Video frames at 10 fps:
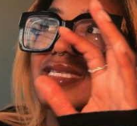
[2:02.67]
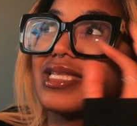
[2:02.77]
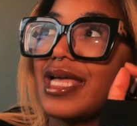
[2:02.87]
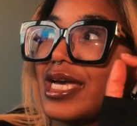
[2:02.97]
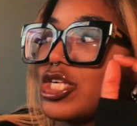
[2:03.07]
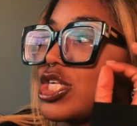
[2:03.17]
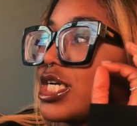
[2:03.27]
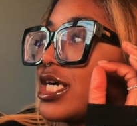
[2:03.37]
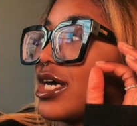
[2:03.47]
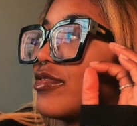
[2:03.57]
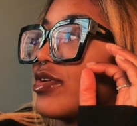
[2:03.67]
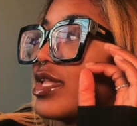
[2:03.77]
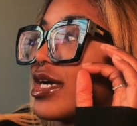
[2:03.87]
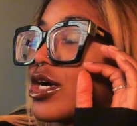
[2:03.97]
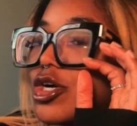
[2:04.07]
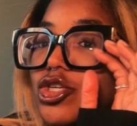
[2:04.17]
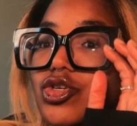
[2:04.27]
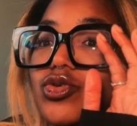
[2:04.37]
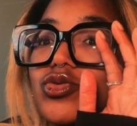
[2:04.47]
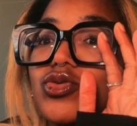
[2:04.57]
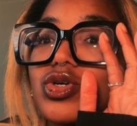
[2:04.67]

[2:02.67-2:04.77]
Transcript: last year i feel like are two